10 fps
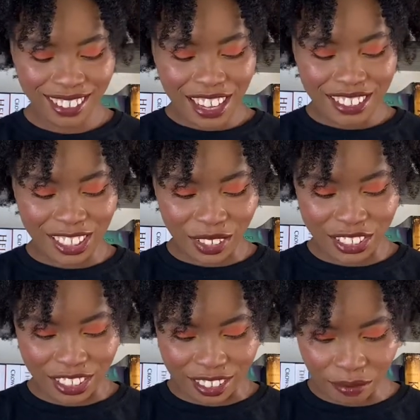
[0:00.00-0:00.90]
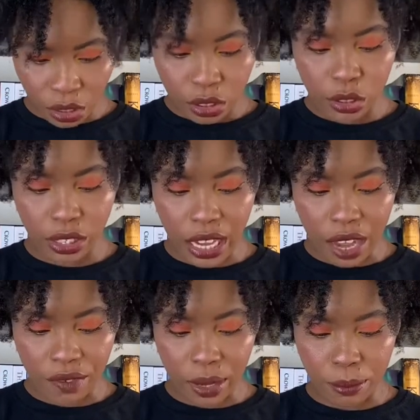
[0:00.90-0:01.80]
Next question. Do you
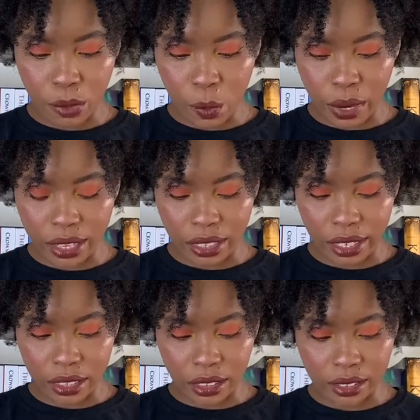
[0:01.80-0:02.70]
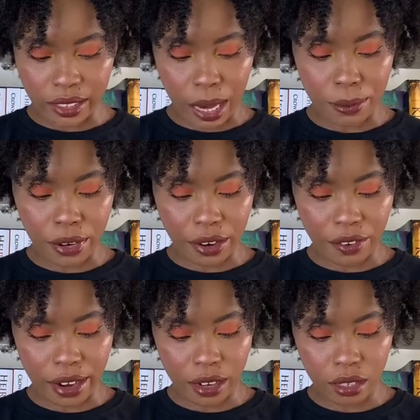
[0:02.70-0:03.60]
have a book where there is a cyber
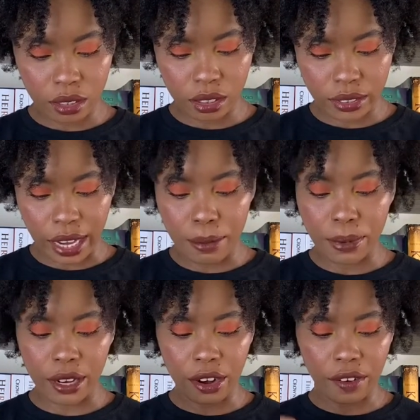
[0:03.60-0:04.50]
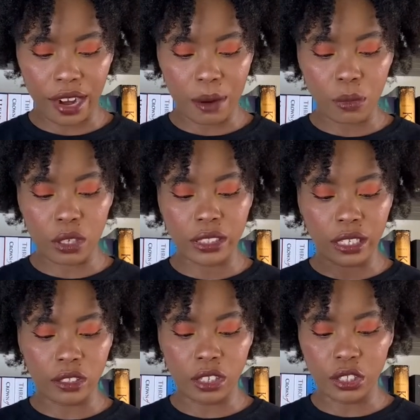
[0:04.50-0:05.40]
crime or
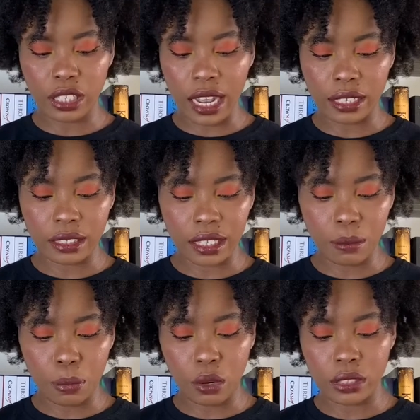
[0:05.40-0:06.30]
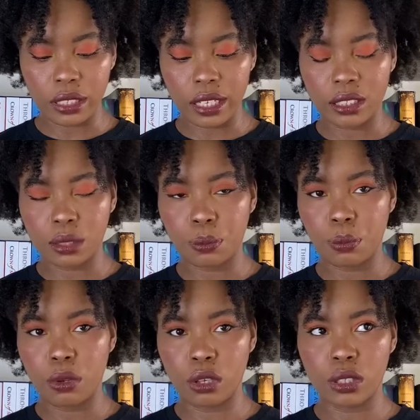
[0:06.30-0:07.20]
technology as an important
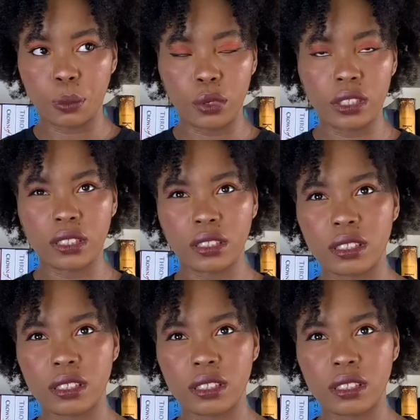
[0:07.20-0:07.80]
plot point?